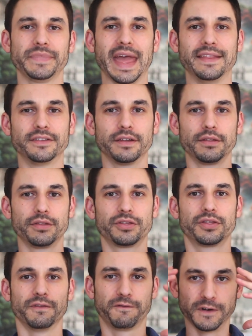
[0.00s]
And
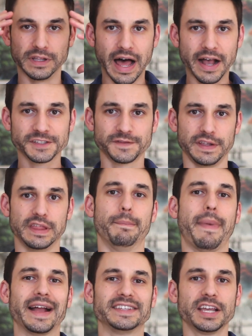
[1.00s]
the philosophy, the
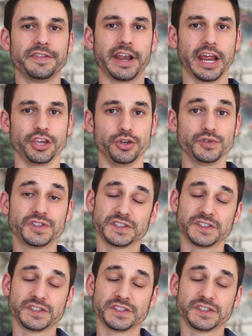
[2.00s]
mindset that I use